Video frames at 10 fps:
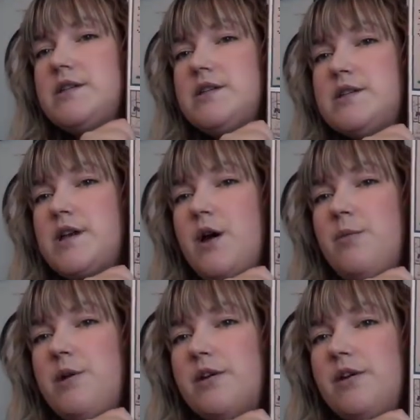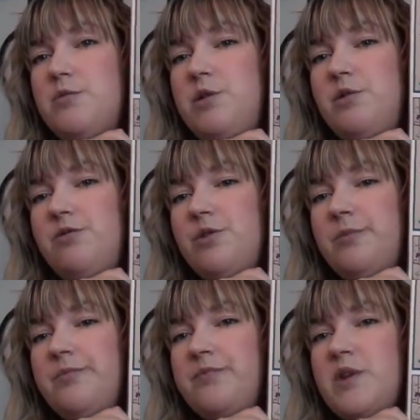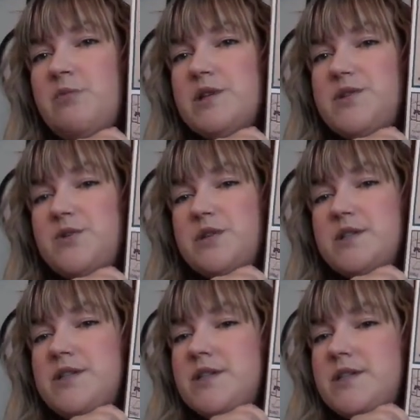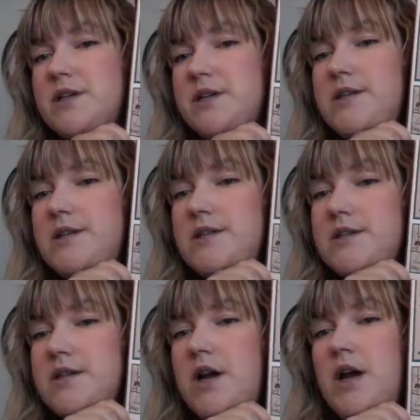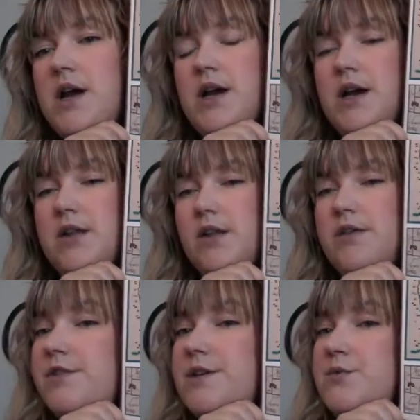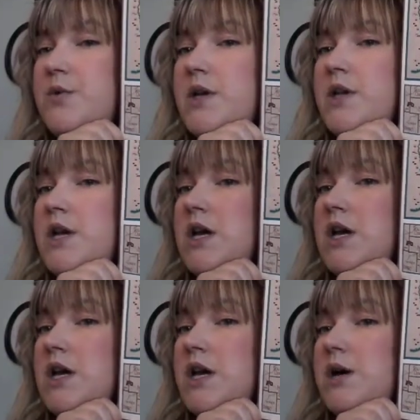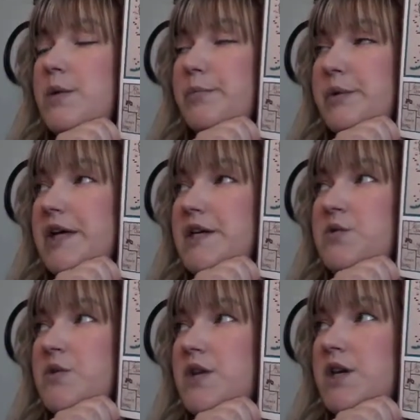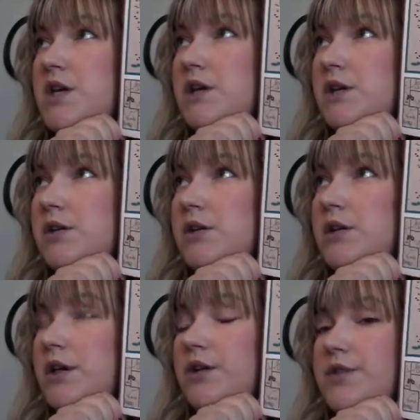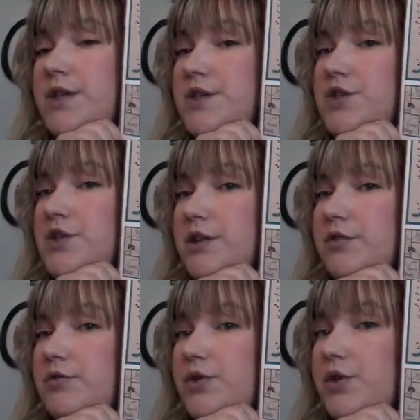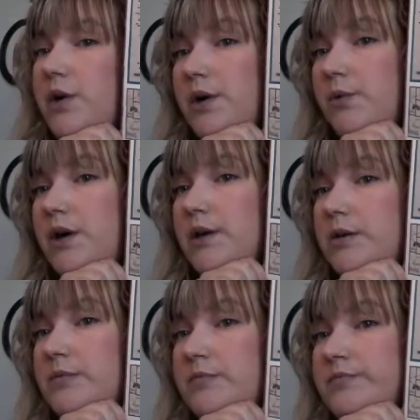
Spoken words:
It's America the Beautiful by Sue Hillis Designs. I love this one, but I don't think I've touched it for quite a while.